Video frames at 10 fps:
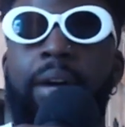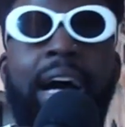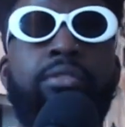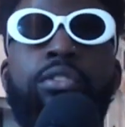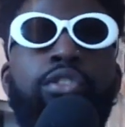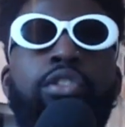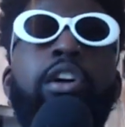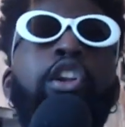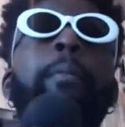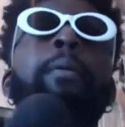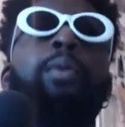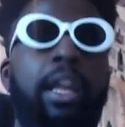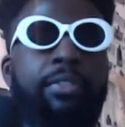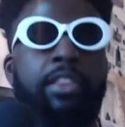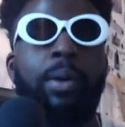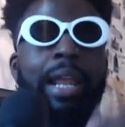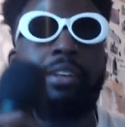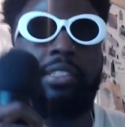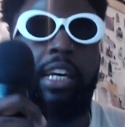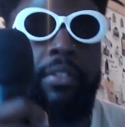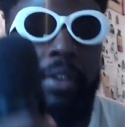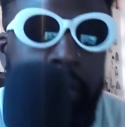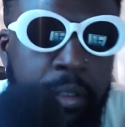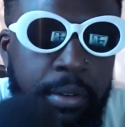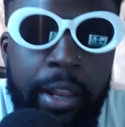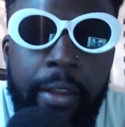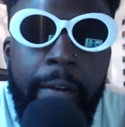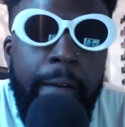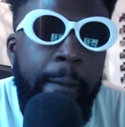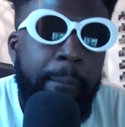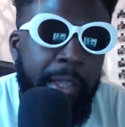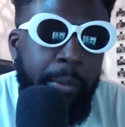a lot of people left. They went outside of London, right? They